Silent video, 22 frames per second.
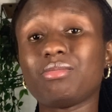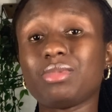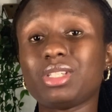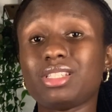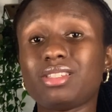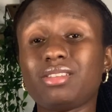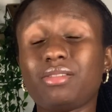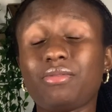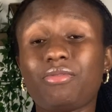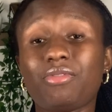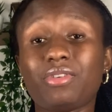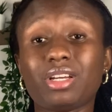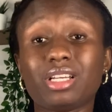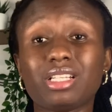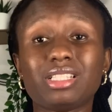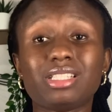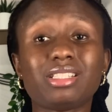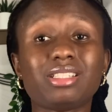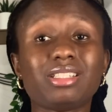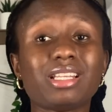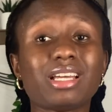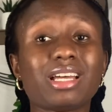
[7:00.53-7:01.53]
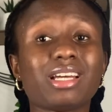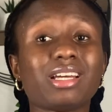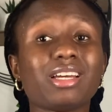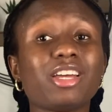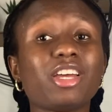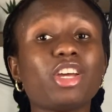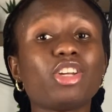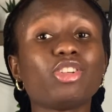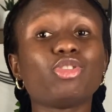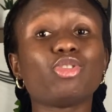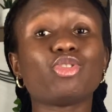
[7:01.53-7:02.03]
is different. That
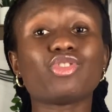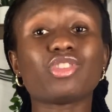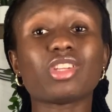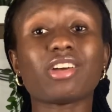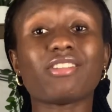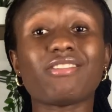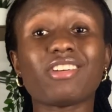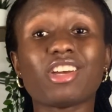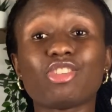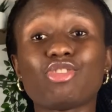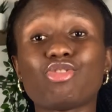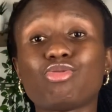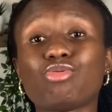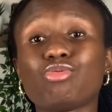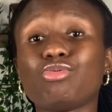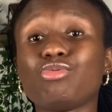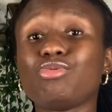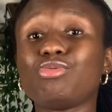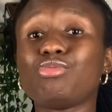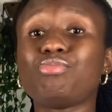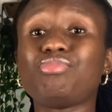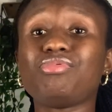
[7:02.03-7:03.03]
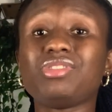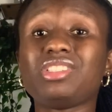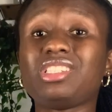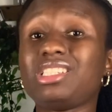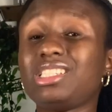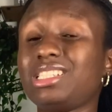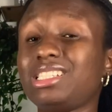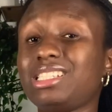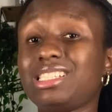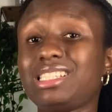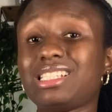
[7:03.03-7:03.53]
those that write through
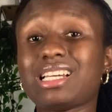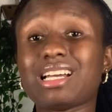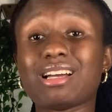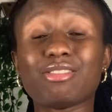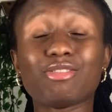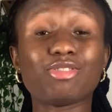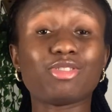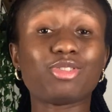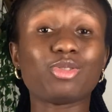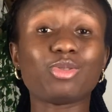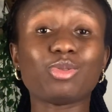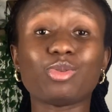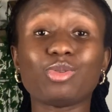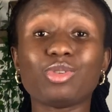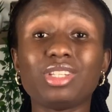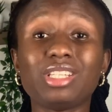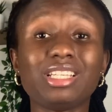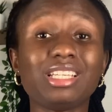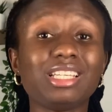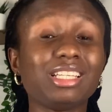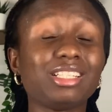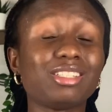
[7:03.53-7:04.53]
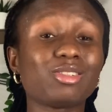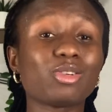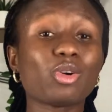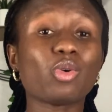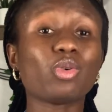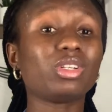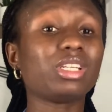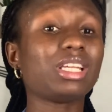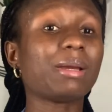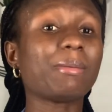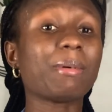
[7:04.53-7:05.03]
British Council, they
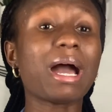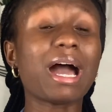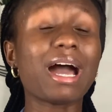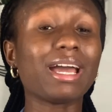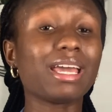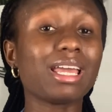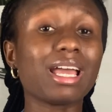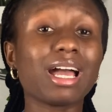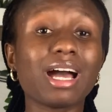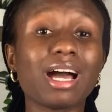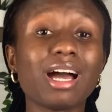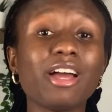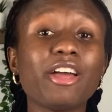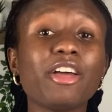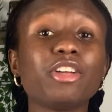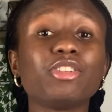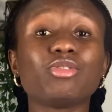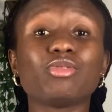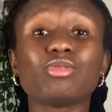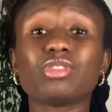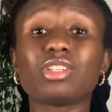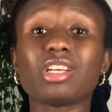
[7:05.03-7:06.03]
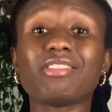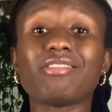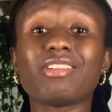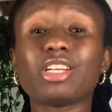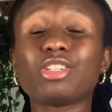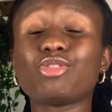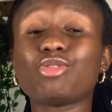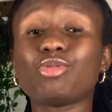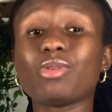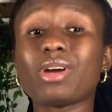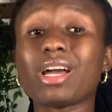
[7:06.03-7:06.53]
score them higher. Those that write
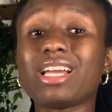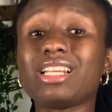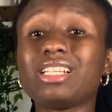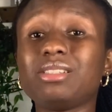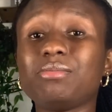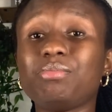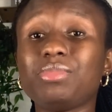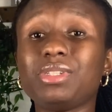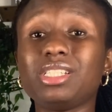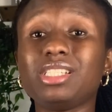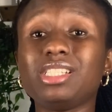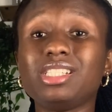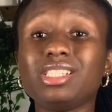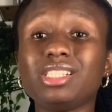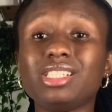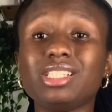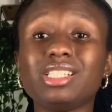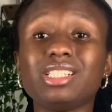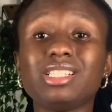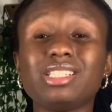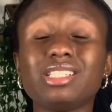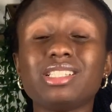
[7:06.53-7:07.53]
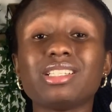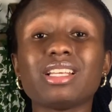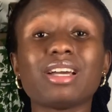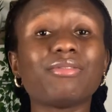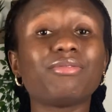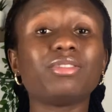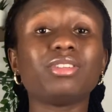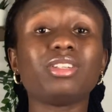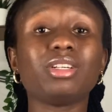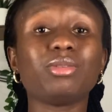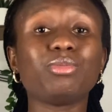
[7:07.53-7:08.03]
through IDP, it's easier
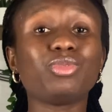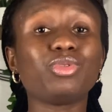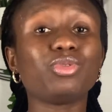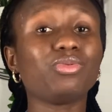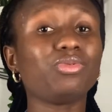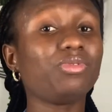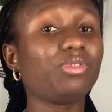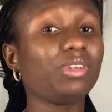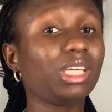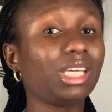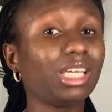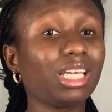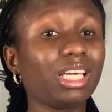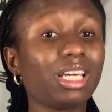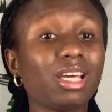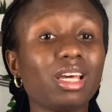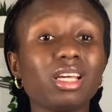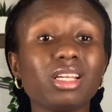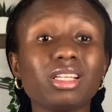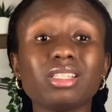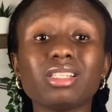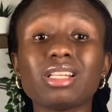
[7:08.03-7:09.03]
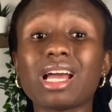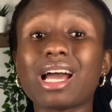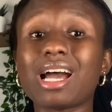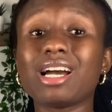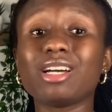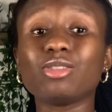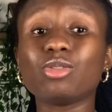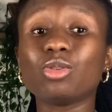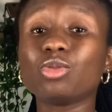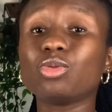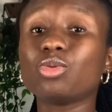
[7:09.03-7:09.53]
for them to fail. I
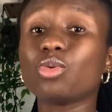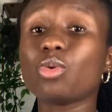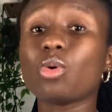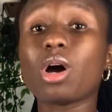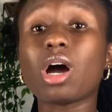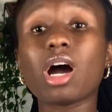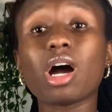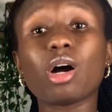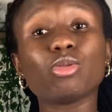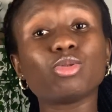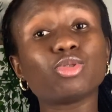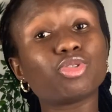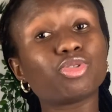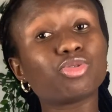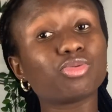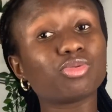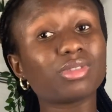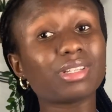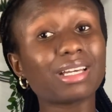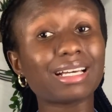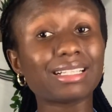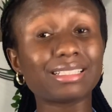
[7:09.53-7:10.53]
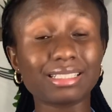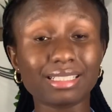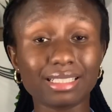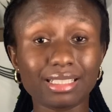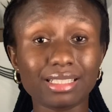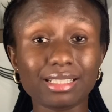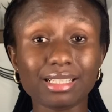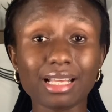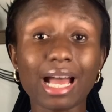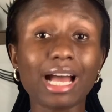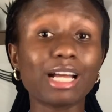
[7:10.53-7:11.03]
don't know how true that
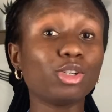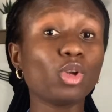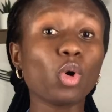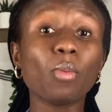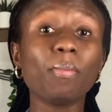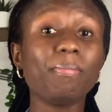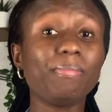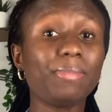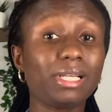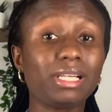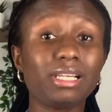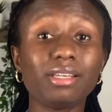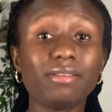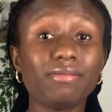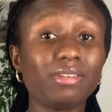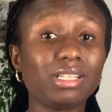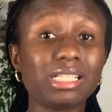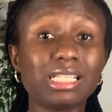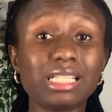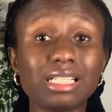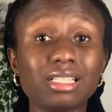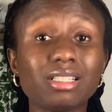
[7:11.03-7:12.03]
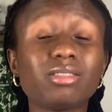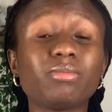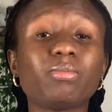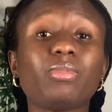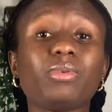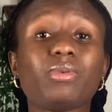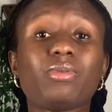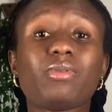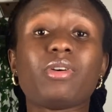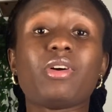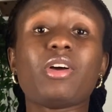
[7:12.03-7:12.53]
is. I don't believe in it,
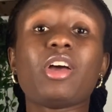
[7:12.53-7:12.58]
but